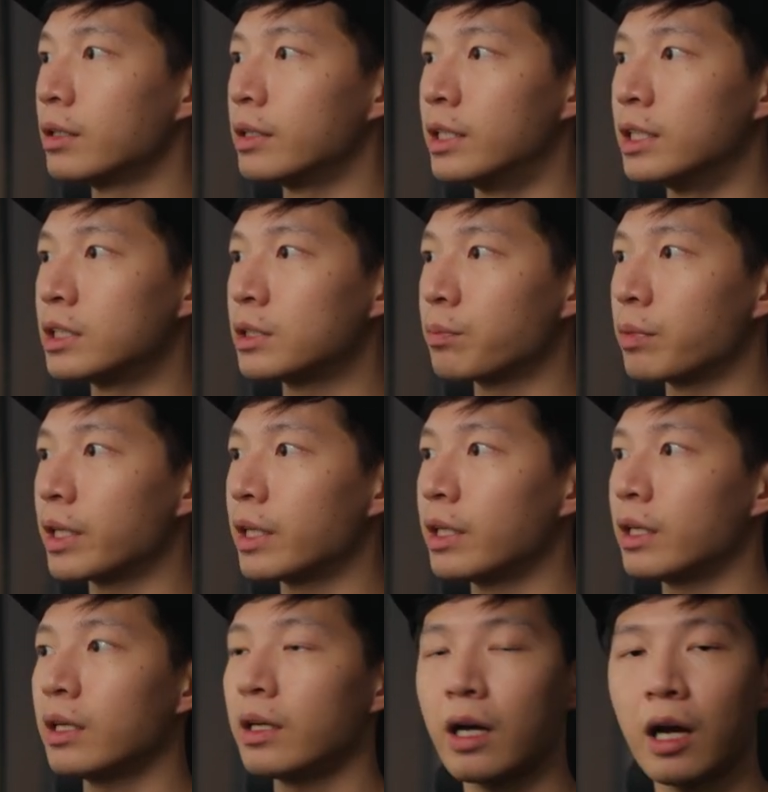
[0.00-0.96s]

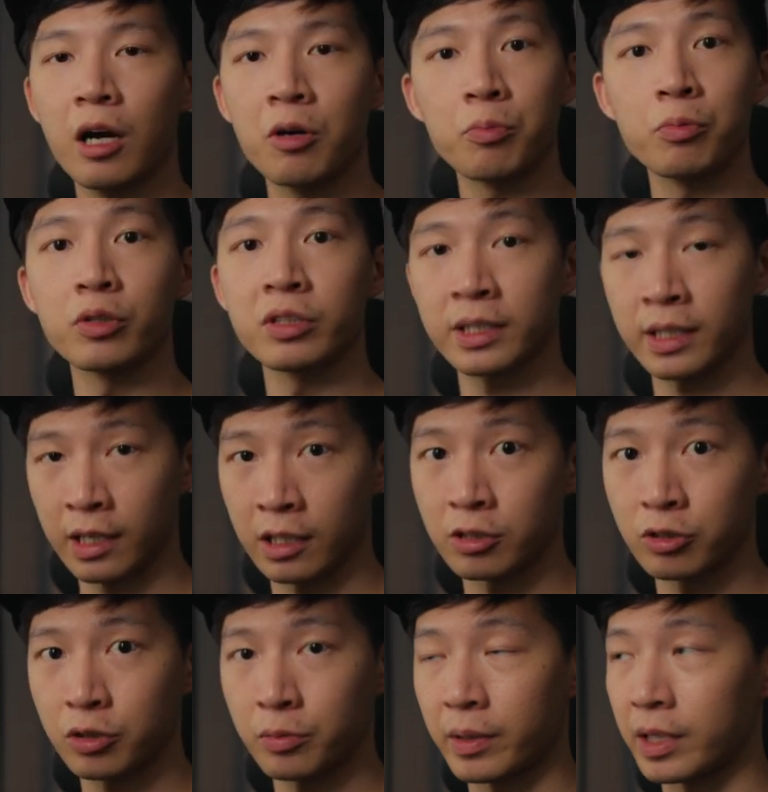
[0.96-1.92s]
display output color
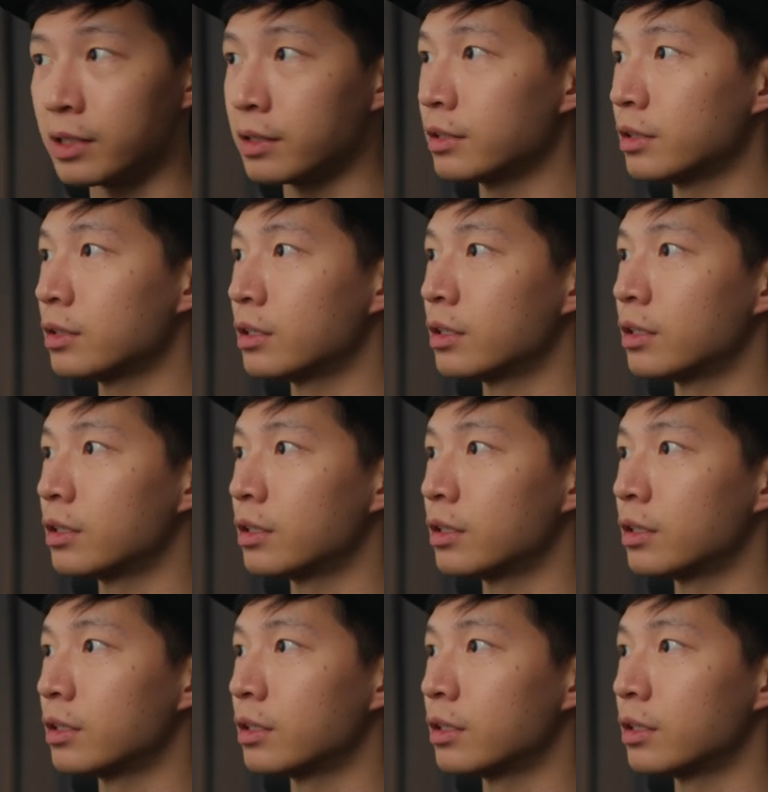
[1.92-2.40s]
space.